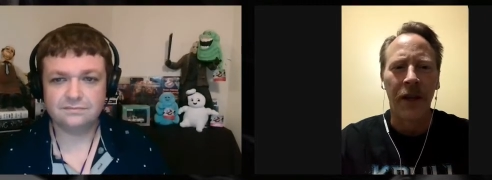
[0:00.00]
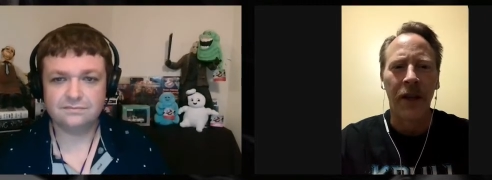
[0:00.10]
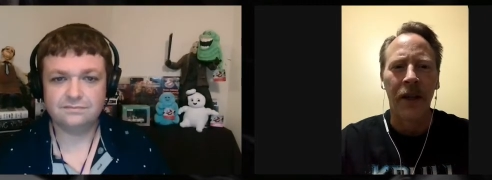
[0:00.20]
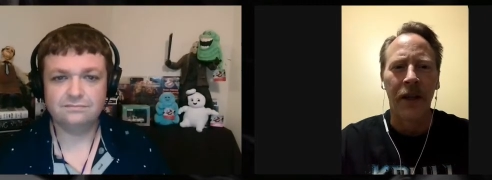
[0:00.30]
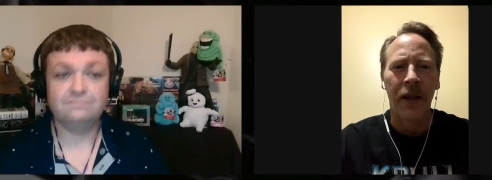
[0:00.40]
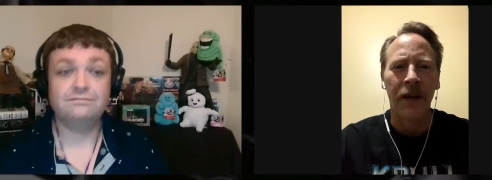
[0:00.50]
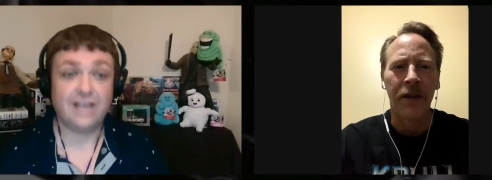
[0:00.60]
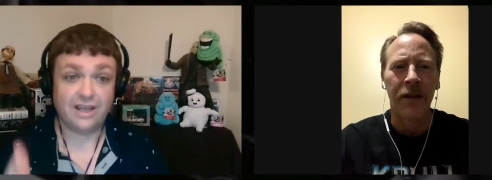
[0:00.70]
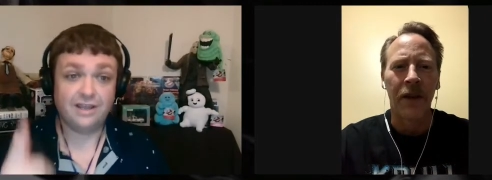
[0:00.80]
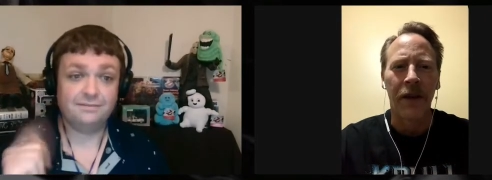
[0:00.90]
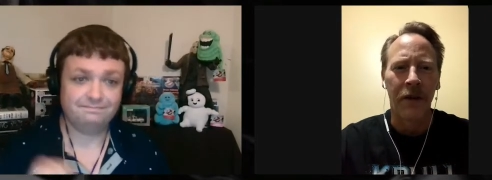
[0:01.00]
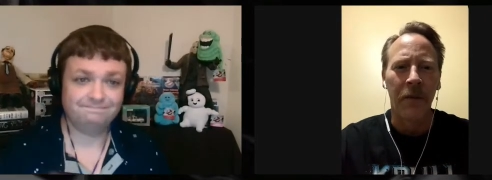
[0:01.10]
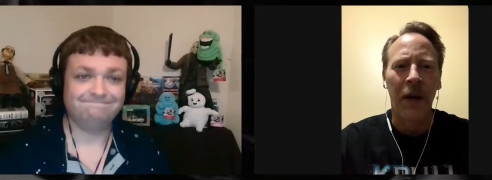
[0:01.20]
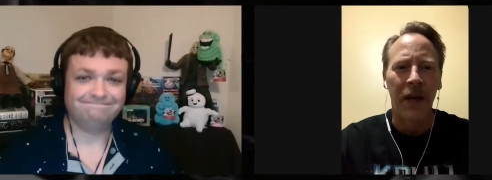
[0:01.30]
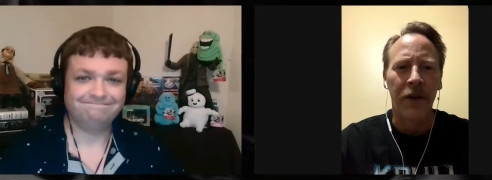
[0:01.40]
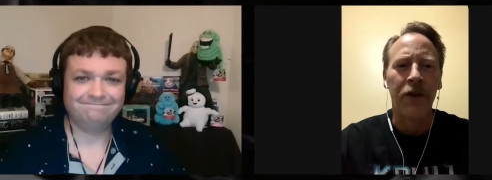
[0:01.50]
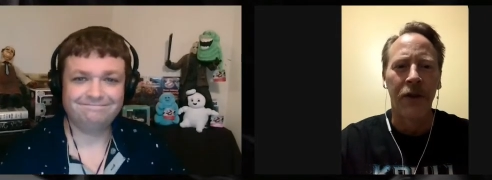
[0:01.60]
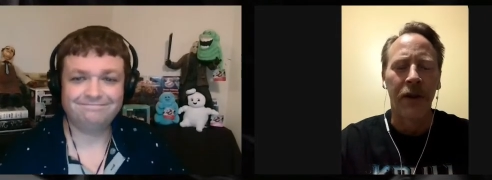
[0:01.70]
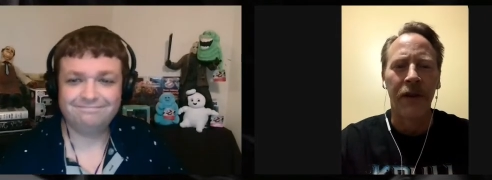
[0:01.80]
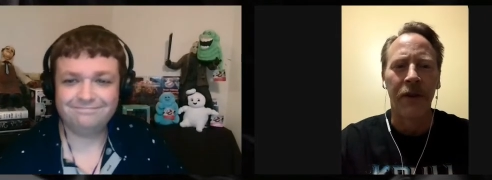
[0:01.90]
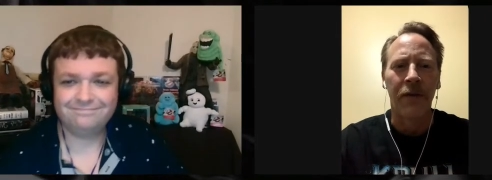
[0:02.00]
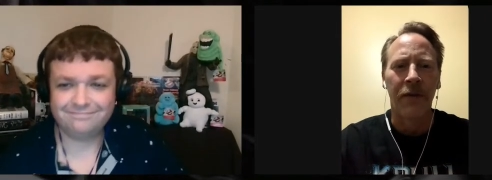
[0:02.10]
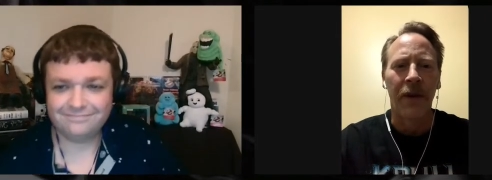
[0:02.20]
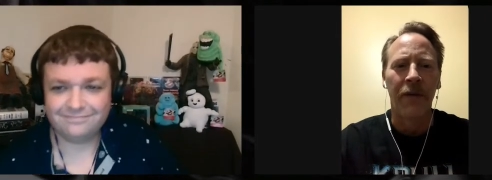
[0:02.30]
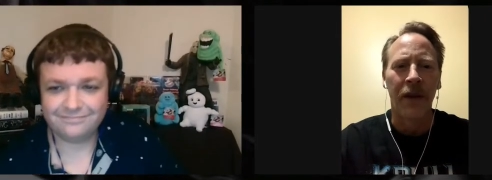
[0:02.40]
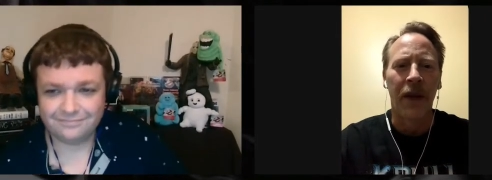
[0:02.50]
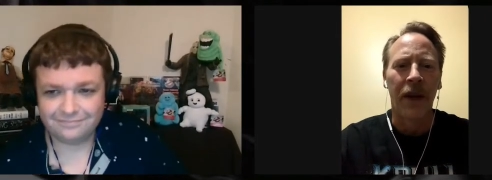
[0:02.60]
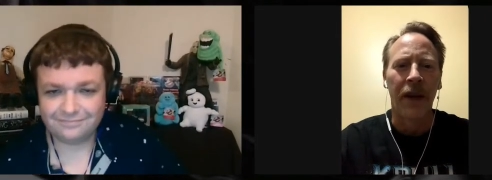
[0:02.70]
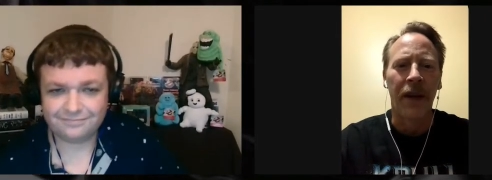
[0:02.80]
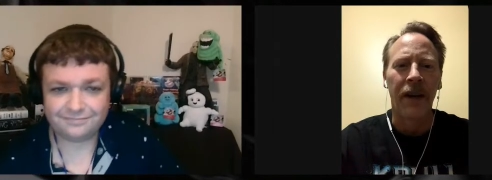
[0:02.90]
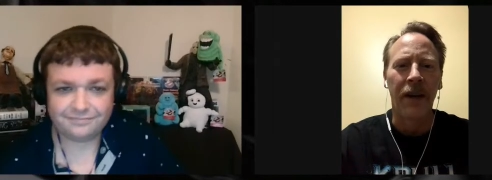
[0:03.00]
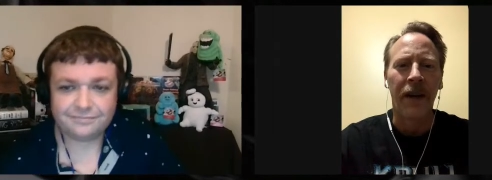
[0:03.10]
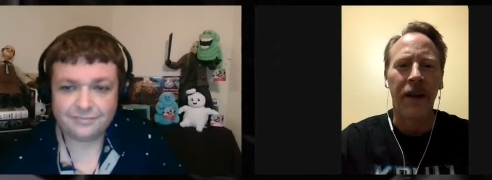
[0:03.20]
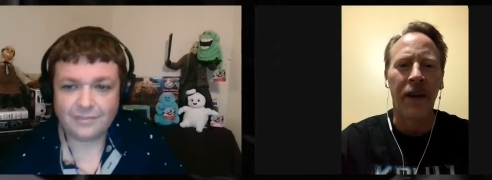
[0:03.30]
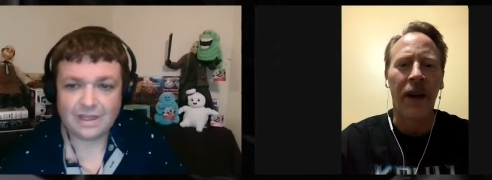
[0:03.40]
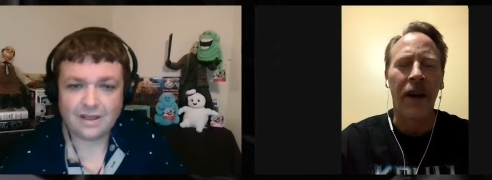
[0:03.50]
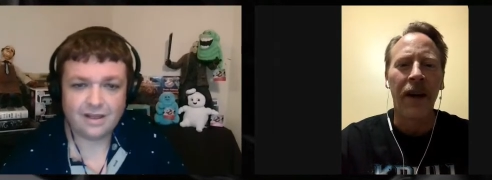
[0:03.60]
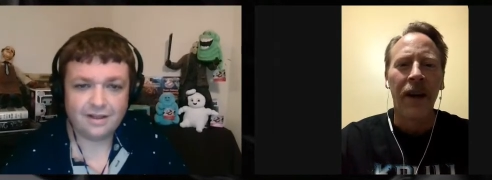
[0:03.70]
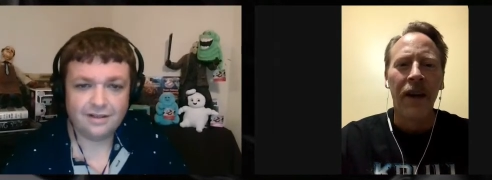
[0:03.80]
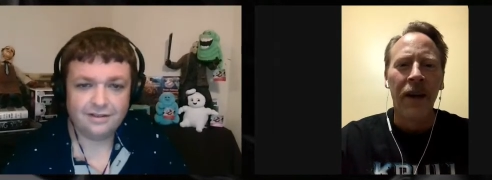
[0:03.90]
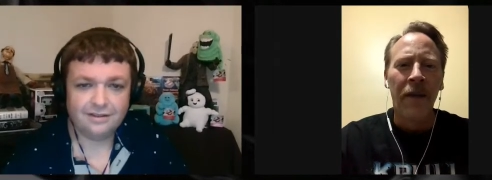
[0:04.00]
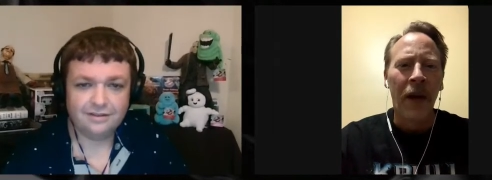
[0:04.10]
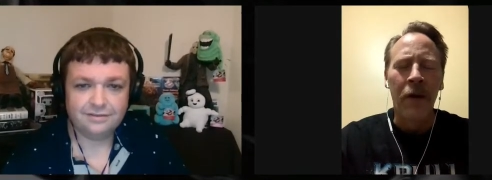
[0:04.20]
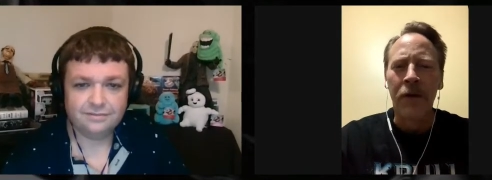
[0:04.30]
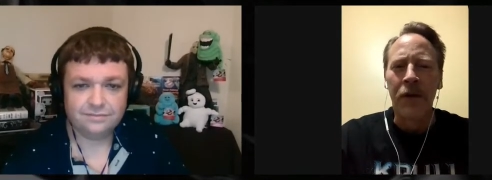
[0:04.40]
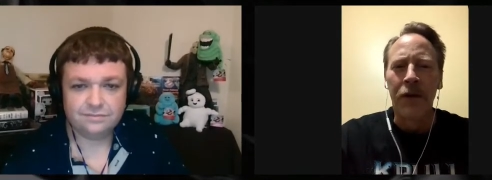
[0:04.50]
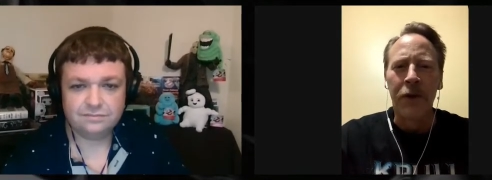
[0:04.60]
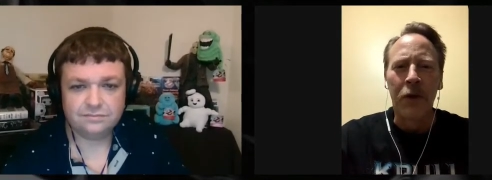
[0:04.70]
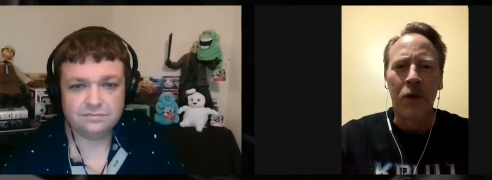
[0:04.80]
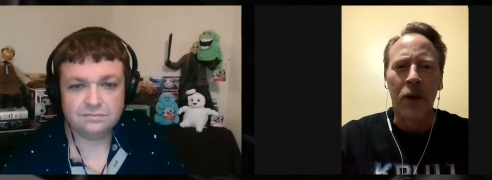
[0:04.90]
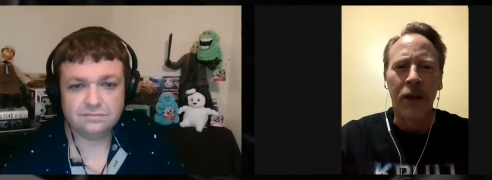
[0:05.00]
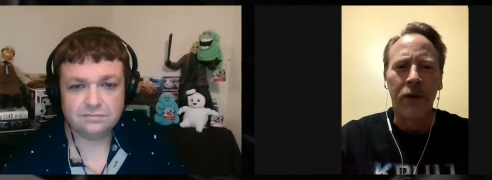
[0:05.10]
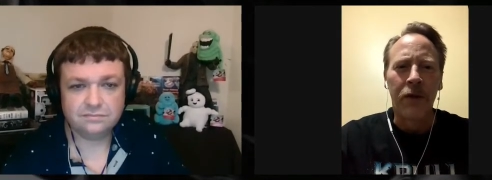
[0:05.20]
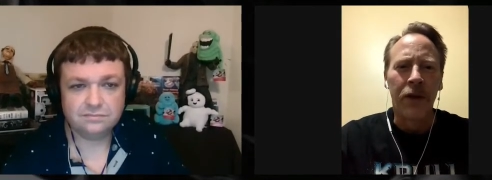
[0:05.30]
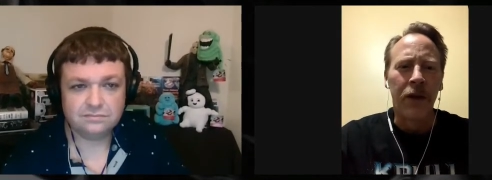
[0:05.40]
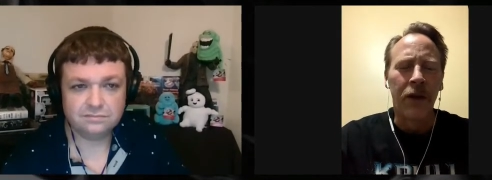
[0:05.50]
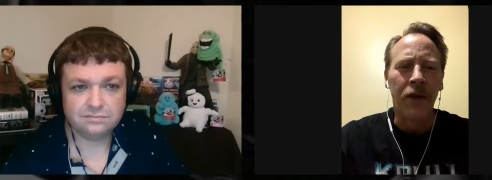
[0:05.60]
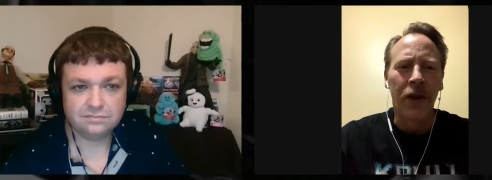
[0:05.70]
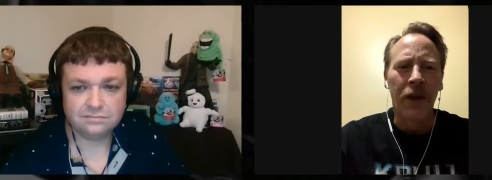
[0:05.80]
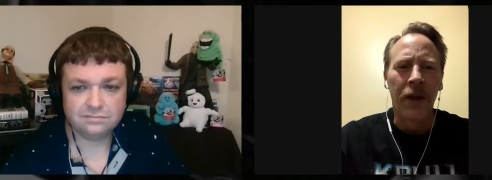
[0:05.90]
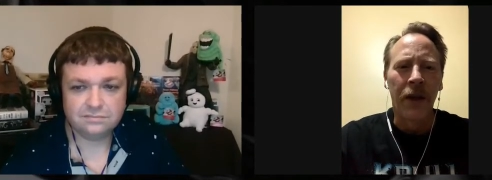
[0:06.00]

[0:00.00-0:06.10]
Speaker 1: Dillon as uh, their manager as the fifth guy, and uh, yeah, that was also quite strategic.